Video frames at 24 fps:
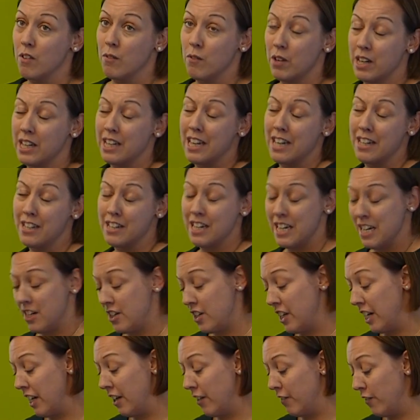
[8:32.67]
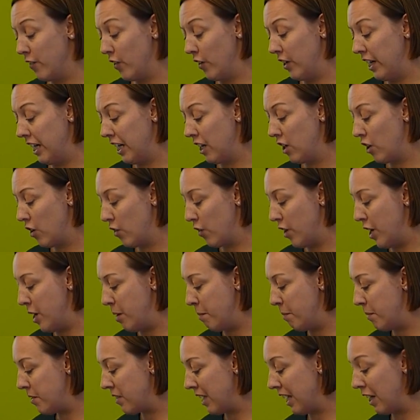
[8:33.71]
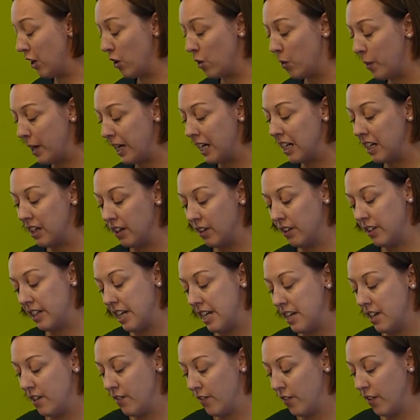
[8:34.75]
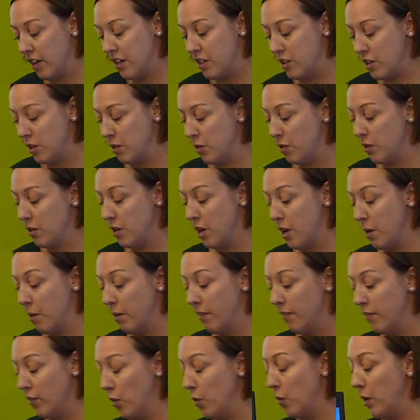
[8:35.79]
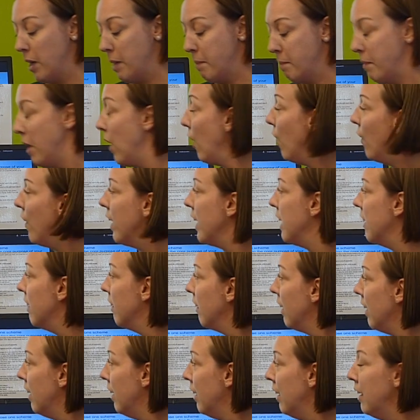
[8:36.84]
when they're teaching the phonic groups, and quickly identify children who are falling behind.